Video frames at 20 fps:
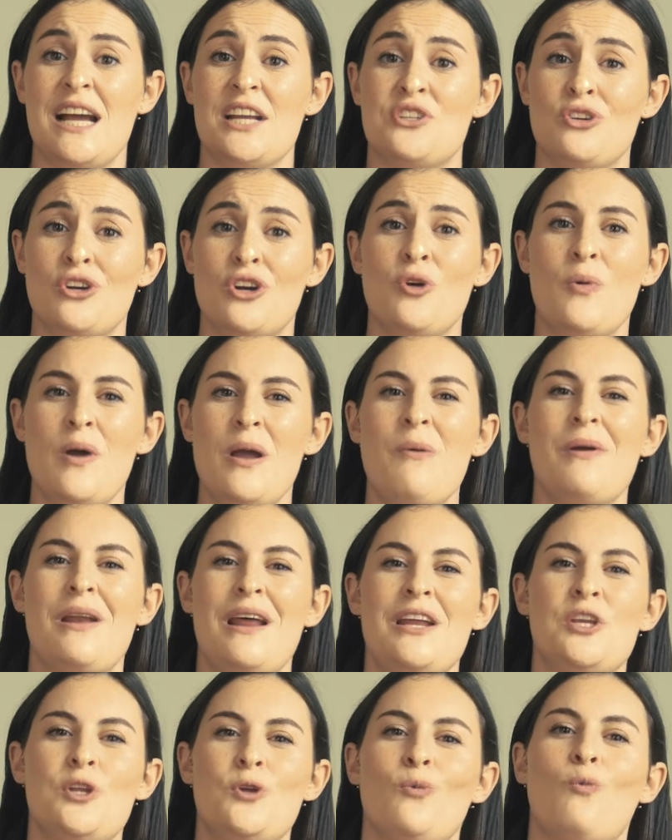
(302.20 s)
I took away what
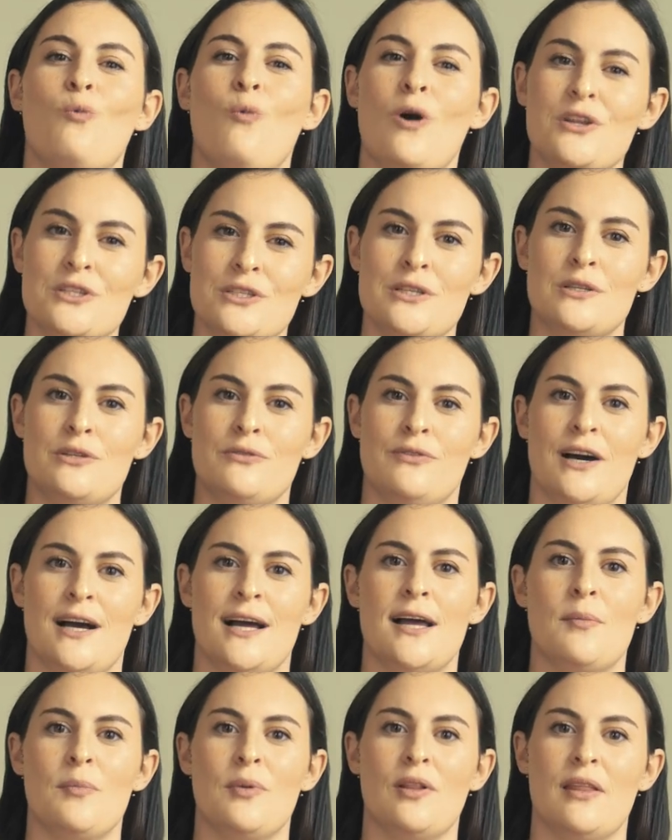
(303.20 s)
I knew wasn't
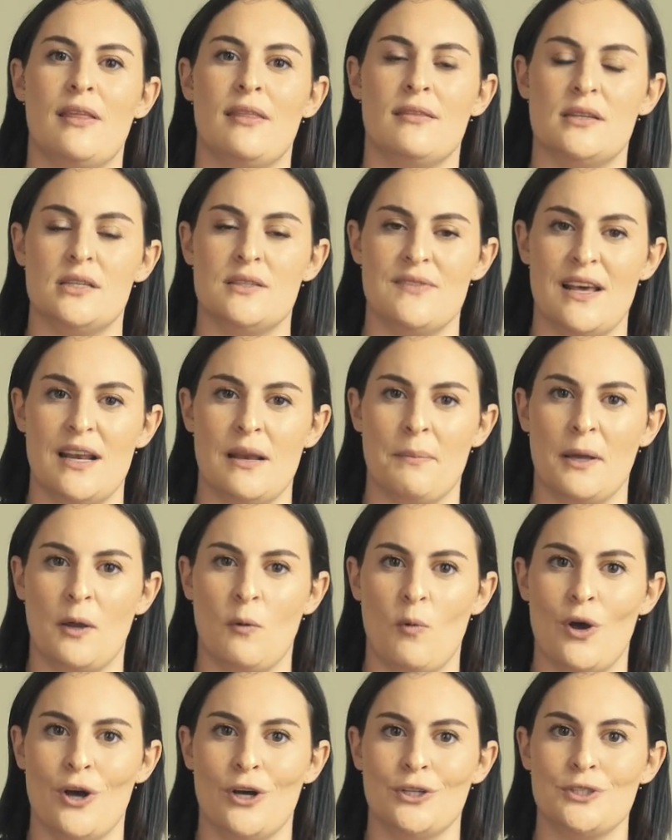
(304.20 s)
viable in the
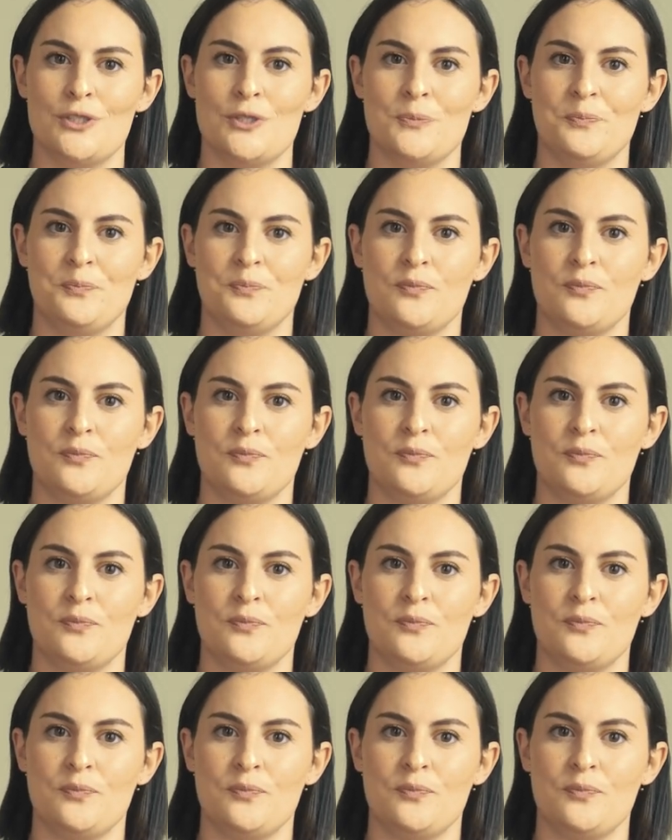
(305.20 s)
developing world.